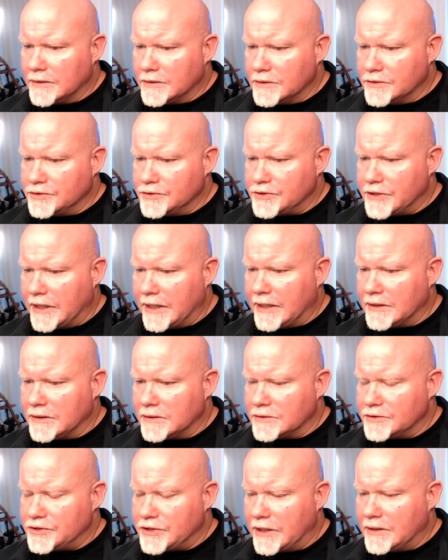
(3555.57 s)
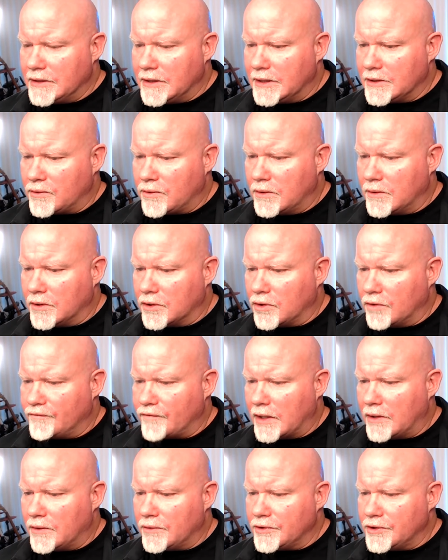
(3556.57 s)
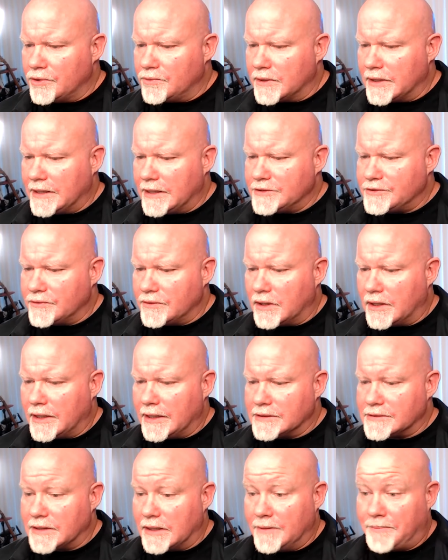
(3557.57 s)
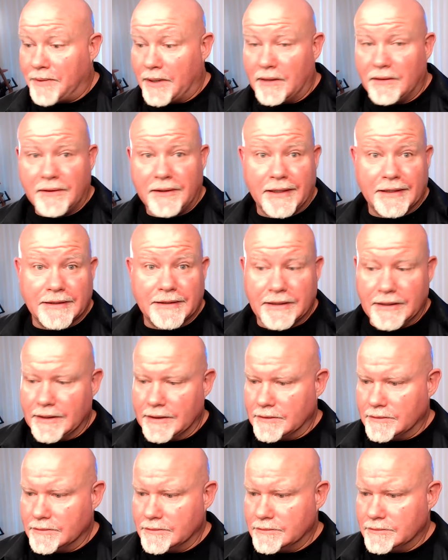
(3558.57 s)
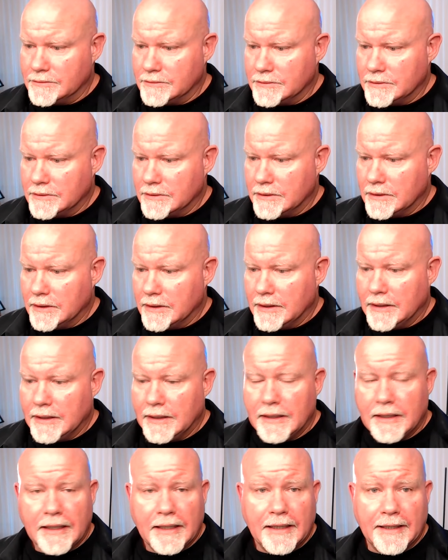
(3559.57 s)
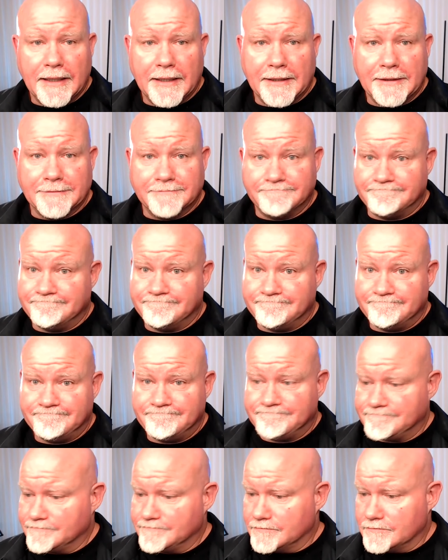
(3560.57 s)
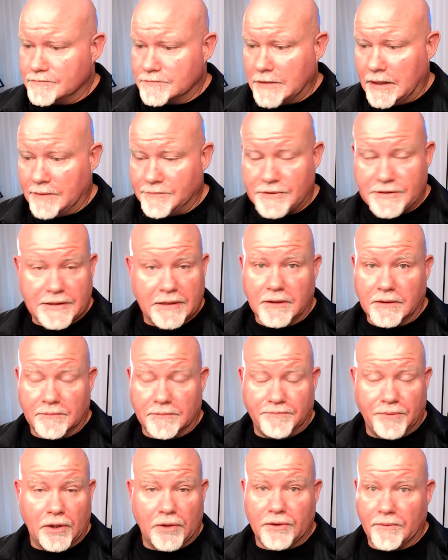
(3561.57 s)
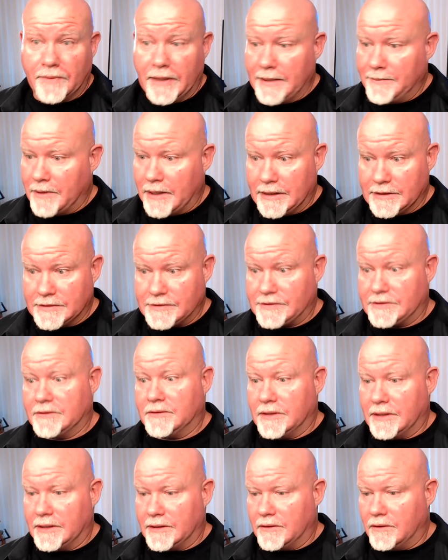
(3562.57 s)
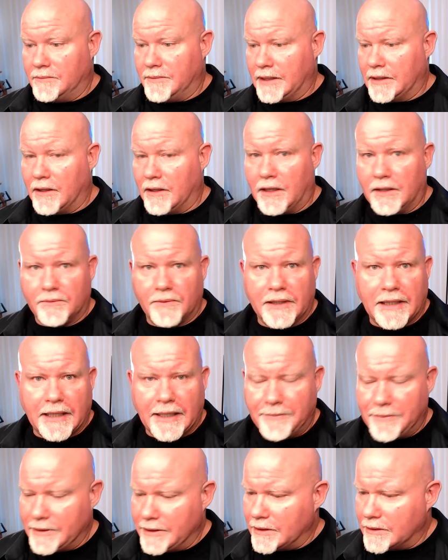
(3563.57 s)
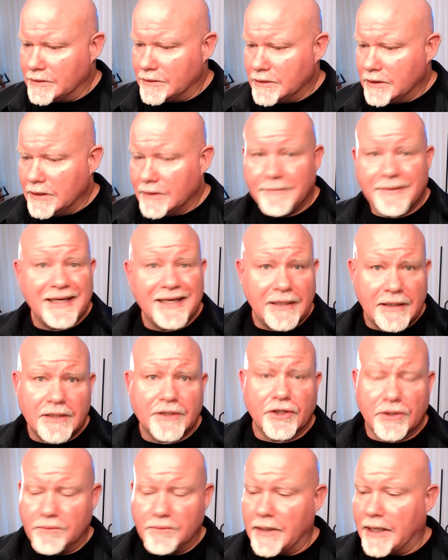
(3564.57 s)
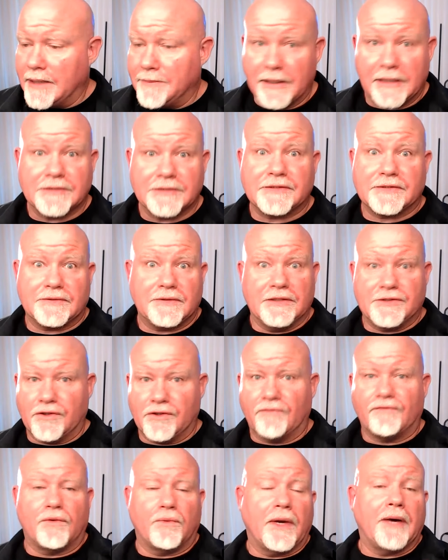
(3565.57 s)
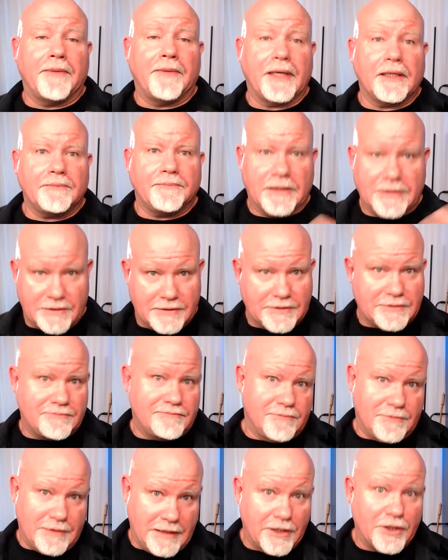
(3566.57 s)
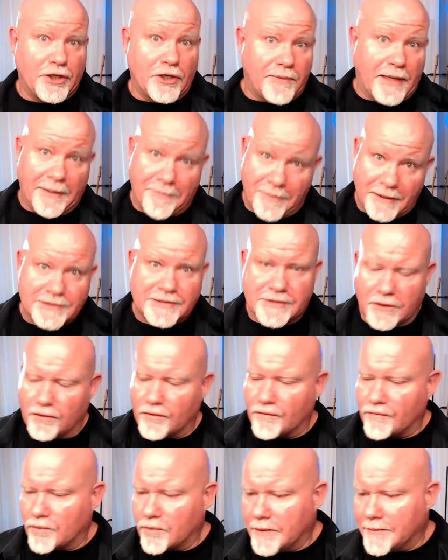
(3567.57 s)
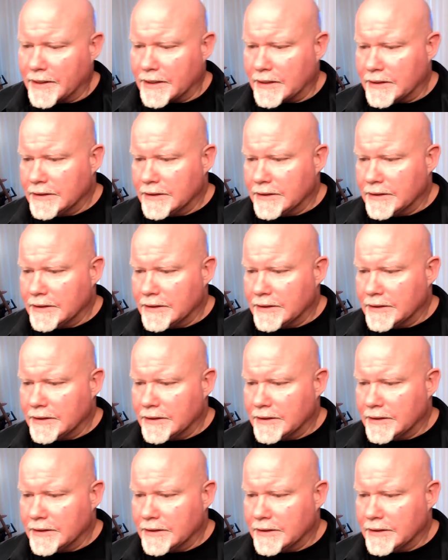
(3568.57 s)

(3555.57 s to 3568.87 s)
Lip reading: J9 Cornell, go viral. You related to an audience. Apparently I did. I'm still blown away by it. It's still like, oh my God, what happened here? But in a good way, but it's overwhelming, but it's in a good way, but it's still overwhelming.